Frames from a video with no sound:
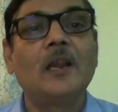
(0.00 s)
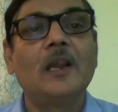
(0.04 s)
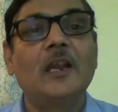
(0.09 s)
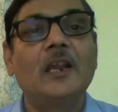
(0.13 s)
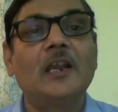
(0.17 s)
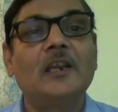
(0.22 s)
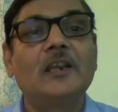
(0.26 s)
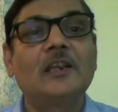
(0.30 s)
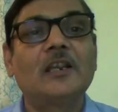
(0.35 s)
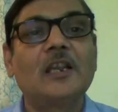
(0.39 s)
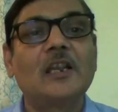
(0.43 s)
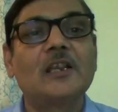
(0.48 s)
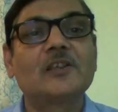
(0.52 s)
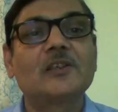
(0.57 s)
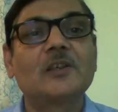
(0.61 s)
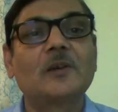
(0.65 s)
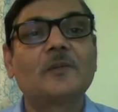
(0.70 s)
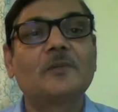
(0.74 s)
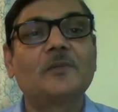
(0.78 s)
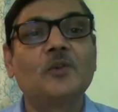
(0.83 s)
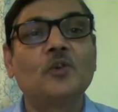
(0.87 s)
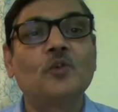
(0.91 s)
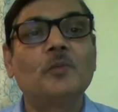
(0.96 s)
In case
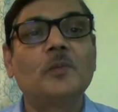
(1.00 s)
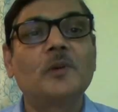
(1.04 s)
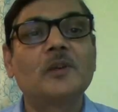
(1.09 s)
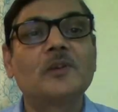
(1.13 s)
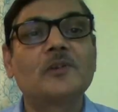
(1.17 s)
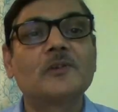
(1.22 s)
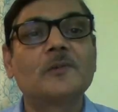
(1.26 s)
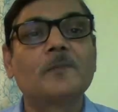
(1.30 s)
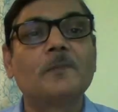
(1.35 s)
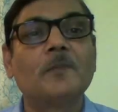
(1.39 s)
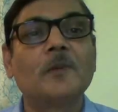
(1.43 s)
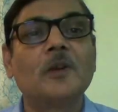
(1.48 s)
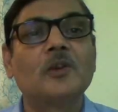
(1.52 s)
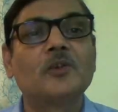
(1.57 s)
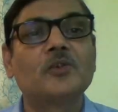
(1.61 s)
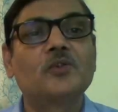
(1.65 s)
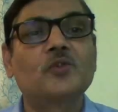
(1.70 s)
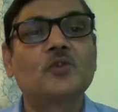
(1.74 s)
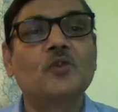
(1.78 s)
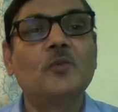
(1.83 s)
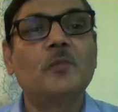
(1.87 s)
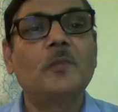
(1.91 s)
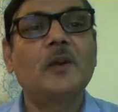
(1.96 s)
of humans,
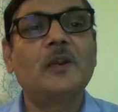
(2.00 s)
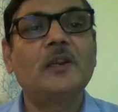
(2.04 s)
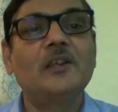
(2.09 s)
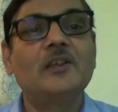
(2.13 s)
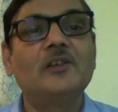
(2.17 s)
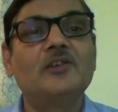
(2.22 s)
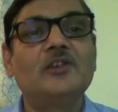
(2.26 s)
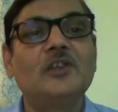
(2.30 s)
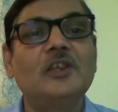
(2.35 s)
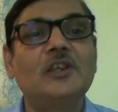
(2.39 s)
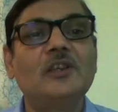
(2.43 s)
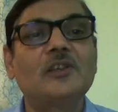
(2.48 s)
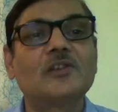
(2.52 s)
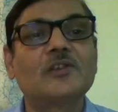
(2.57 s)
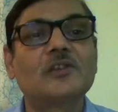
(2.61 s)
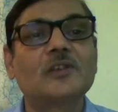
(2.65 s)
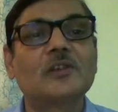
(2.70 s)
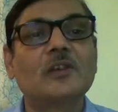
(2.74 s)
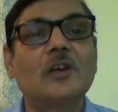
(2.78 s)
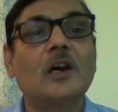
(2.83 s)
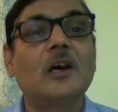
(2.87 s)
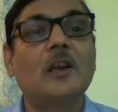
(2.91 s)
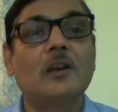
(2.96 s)
so many genes
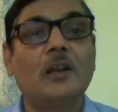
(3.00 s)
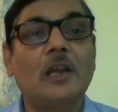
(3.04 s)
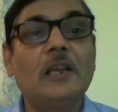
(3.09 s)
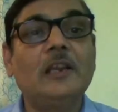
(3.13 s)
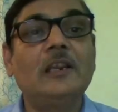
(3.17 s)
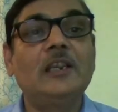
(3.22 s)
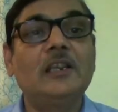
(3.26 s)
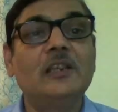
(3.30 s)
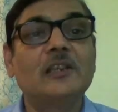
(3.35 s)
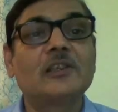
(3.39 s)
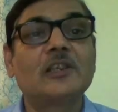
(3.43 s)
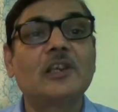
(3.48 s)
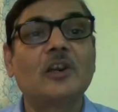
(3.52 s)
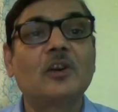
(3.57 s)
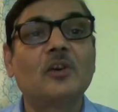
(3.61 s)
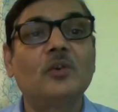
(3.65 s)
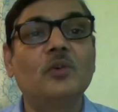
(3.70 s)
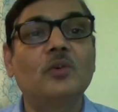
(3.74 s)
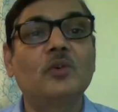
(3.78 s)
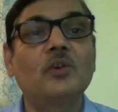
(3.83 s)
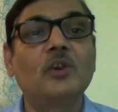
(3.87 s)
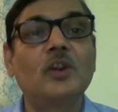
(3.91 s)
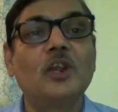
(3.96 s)
or alleles are
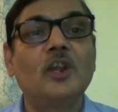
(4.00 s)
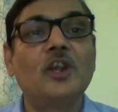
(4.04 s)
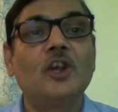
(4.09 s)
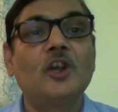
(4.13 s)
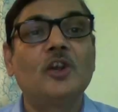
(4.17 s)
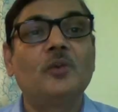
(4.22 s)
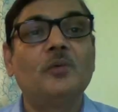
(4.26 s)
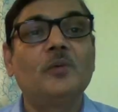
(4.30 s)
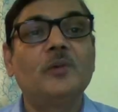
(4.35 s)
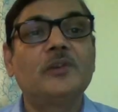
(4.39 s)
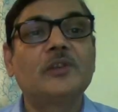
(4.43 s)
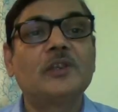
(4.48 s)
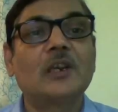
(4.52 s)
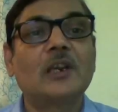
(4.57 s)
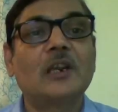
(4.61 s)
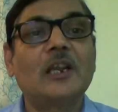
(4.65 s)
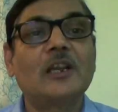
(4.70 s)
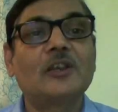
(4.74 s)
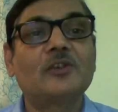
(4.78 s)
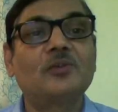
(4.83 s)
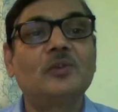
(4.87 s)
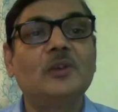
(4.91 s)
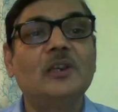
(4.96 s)
known, which are
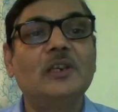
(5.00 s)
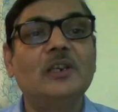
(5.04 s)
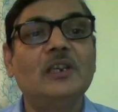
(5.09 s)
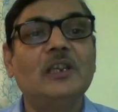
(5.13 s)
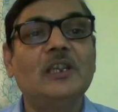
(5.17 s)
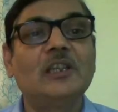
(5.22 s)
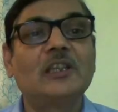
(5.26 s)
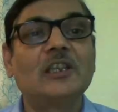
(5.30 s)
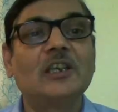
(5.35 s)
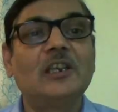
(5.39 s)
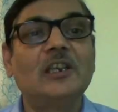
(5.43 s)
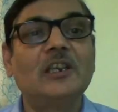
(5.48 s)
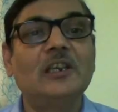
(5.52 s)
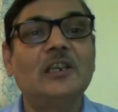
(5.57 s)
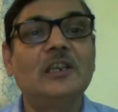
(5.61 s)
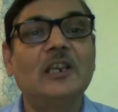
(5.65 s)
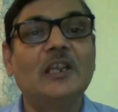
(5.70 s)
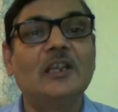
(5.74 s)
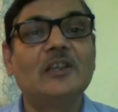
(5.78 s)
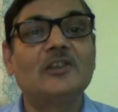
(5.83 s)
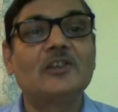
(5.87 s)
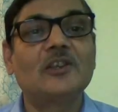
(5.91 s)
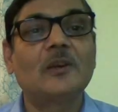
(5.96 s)
actually lethal in
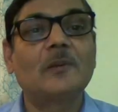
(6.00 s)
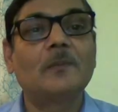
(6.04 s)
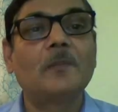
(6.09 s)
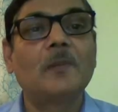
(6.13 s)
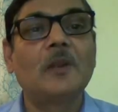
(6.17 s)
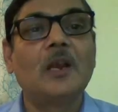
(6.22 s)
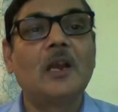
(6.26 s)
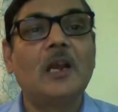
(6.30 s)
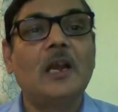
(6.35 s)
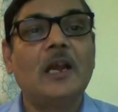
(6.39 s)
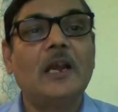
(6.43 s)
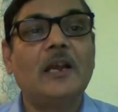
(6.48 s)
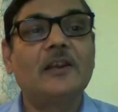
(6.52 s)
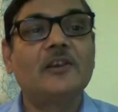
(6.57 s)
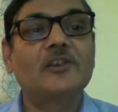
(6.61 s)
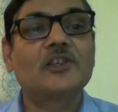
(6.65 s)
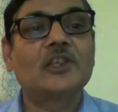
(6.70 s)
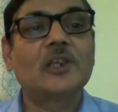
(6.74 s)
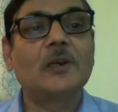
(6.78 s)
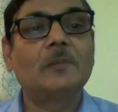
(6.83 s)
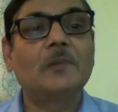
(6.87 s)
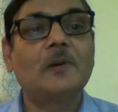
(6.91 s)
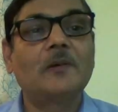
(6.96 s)
nature, and
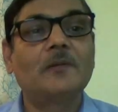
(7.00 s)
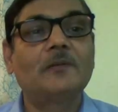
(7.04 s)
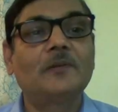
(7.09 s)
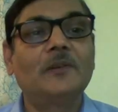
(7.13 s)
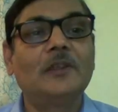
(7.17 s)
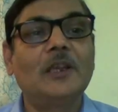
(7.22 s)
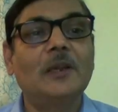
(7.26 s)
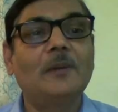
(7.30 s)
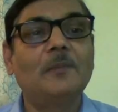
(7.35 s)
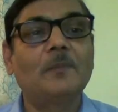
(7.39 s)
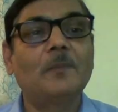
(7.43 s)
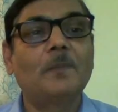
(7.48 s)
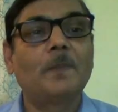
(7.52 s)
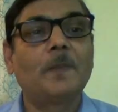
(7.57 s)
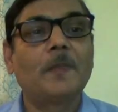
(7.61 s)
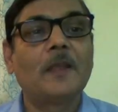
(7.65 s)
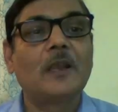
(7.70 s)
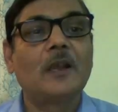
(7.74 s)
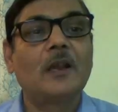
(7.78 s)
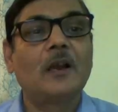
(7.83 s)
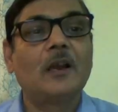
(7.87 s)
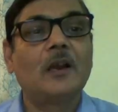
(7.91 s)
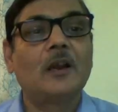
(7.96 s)
some of them
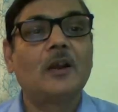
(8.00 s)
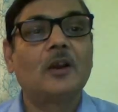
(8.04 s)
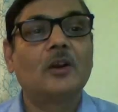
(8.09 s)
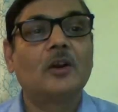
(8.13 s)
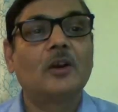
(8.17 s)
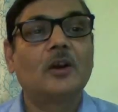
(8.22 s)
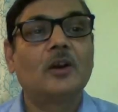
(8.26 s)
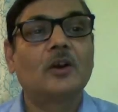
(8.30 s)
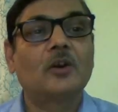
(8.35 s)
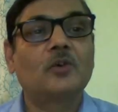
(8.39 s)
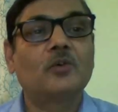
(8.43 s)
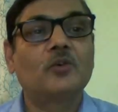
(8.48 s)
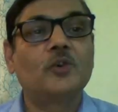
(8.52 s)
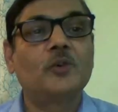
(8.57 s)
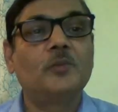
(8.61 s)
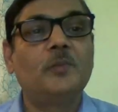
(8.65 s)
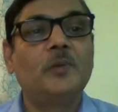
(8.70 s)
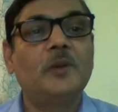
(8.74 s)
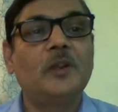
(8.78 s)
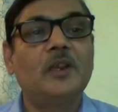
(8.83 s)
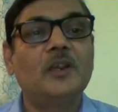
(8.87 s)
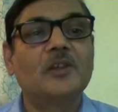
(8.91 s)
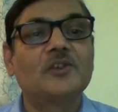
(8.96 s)
could
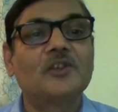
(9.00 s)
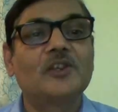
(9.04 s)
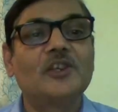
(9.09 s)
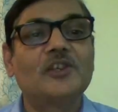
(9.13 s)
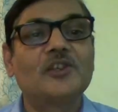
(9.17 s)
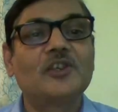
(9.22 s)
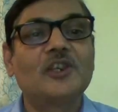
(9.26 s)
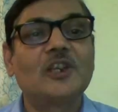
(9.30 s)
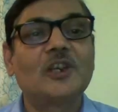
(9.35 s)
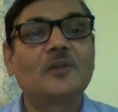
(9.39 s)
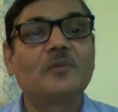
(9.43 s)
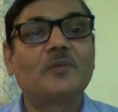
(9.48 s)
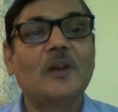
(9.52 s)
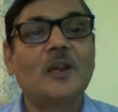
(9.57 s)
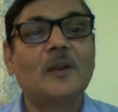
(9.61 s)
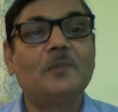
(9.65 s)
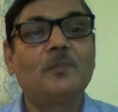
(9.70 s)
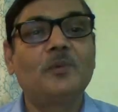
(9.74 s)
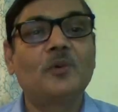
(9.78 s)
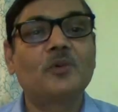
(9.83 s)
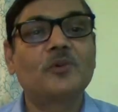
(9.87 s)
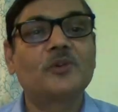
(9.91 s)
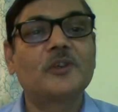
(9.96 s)
be cystic
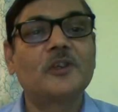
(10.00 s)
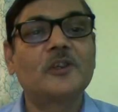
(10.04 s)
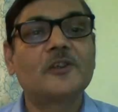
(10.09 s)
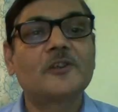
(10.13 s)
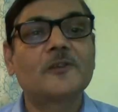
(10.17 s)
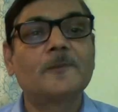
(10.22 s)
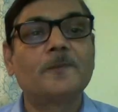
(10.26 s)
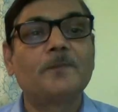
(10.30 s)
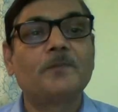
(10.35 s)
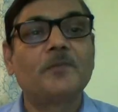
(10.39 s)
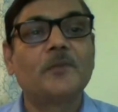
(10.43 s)
fibrosis.